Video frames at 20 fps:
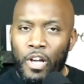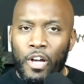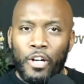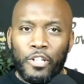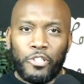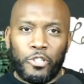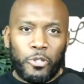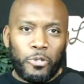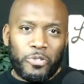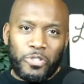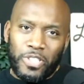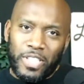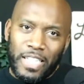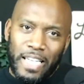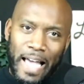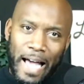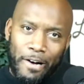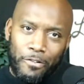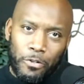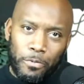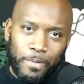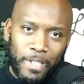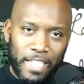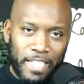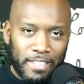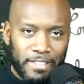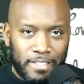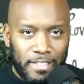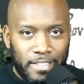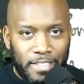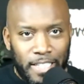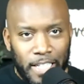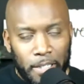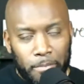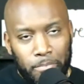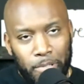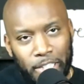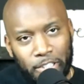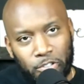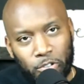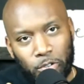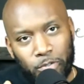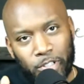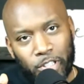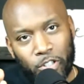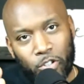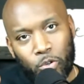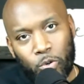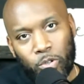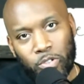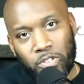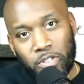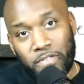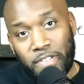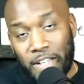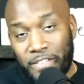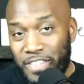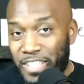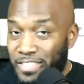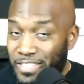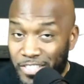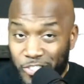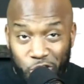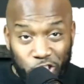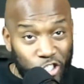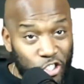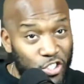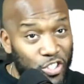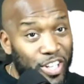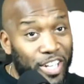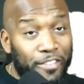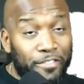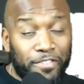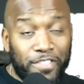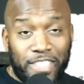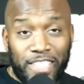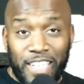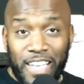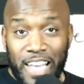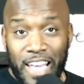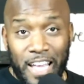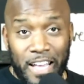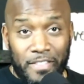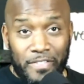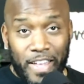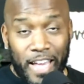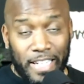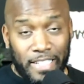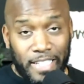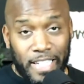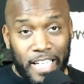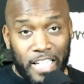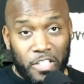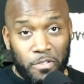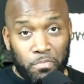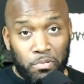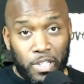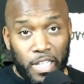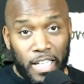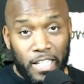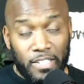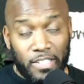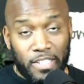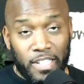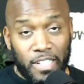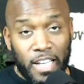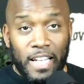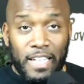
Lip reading: Do you see how it begins to take place over the course of time? There's a shift that takes place.